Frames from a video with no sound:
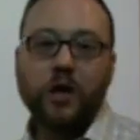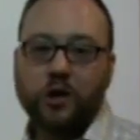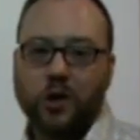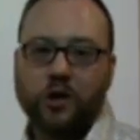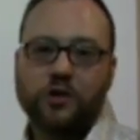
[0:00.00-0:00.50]

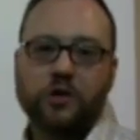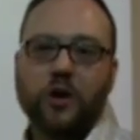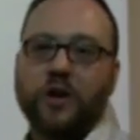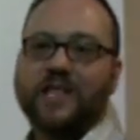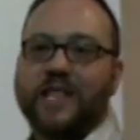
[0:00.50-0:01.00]
You'll also
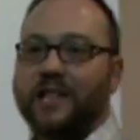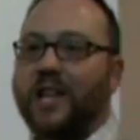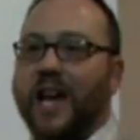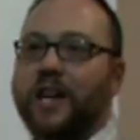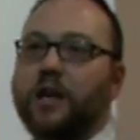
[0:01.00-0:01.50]
notice that,
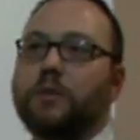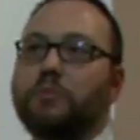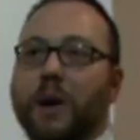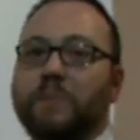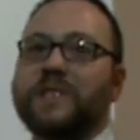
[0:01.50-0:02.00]

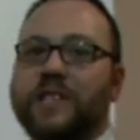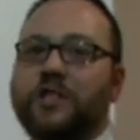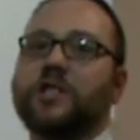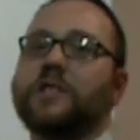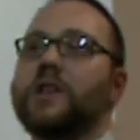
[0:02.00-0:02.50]
like
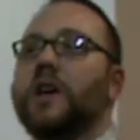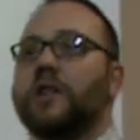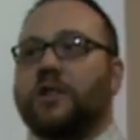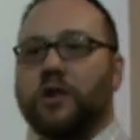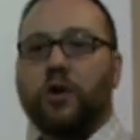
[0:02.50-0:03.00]
prepositions,
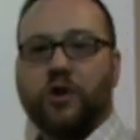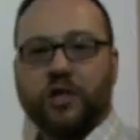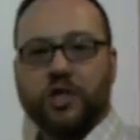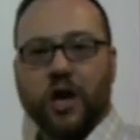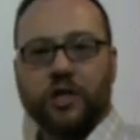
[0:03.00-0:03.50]
the
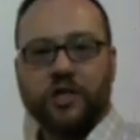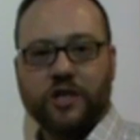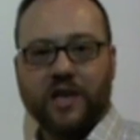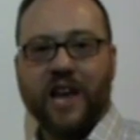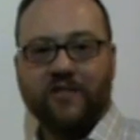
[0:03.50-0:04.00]

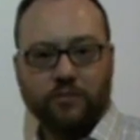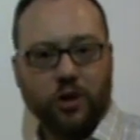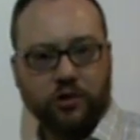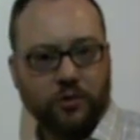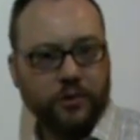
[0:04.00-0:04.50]
conjunctions can have
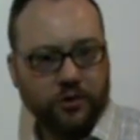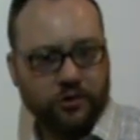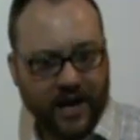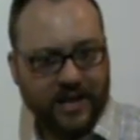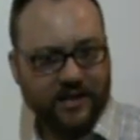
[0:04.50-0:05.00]
multiple
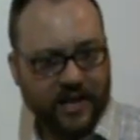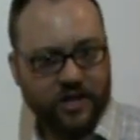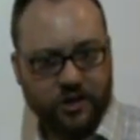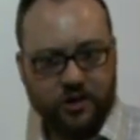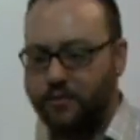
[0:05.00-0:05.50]

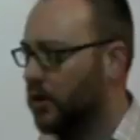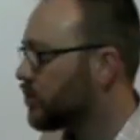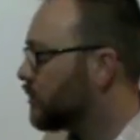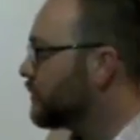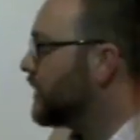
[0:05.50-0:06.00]
translations or
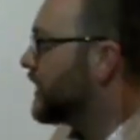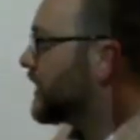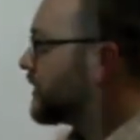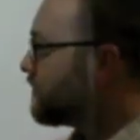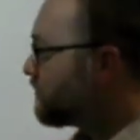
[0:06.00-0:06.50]
multiple
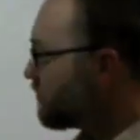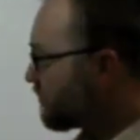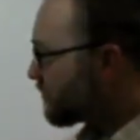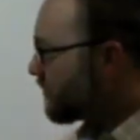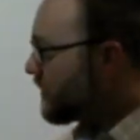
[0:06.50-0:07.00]
meanings.
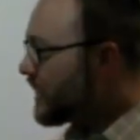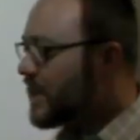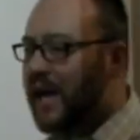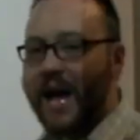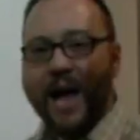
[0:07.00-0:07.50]

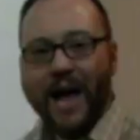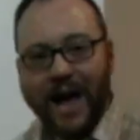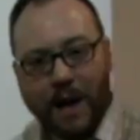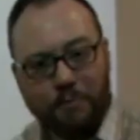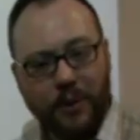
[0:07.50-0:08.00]

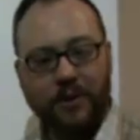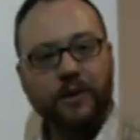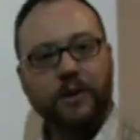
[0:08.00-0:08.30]
Ep,